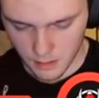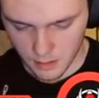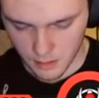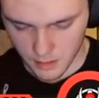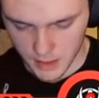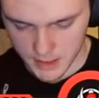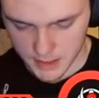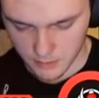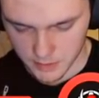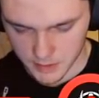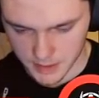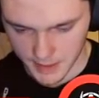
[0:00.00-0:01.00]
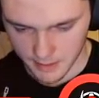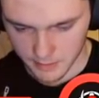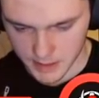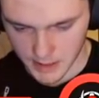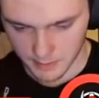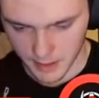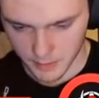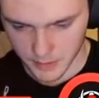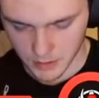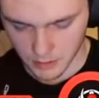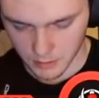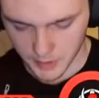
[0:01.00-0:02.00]
Okay, so we're just set up Night Witch
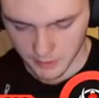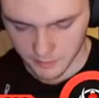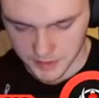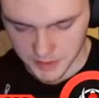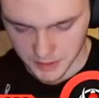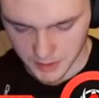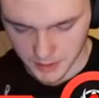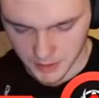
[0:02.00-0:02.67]
Golem here for sure.